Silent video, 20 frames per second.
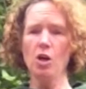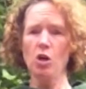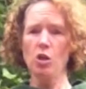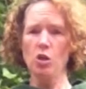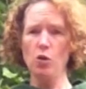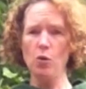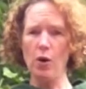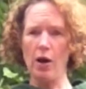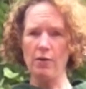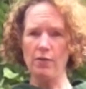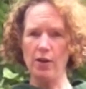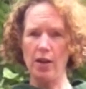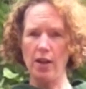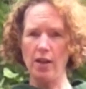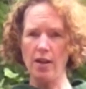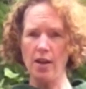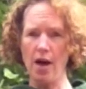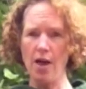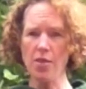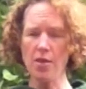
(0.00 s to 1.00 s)
You have
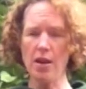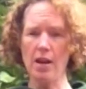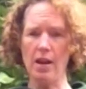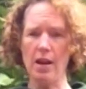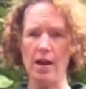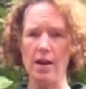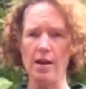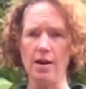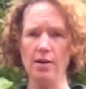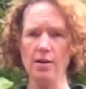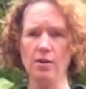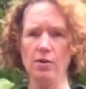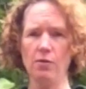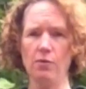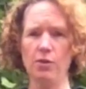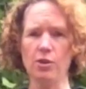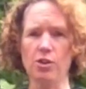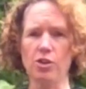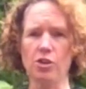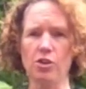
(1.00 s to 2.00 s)
another layer,
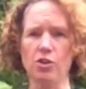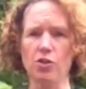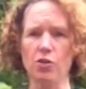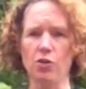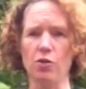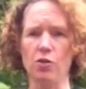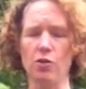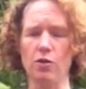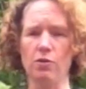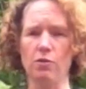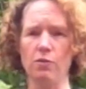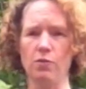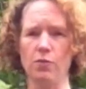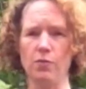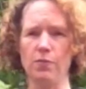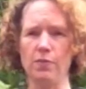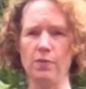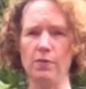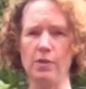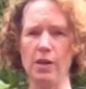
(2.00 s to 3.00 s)
which is your
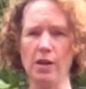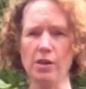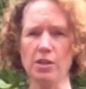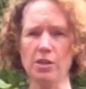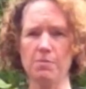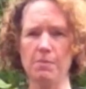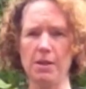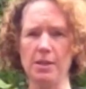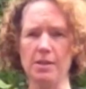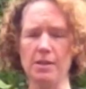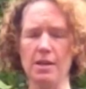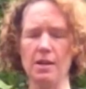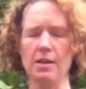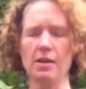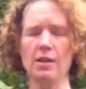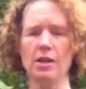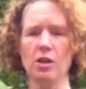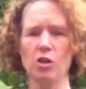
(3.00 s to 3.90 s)
lux meter,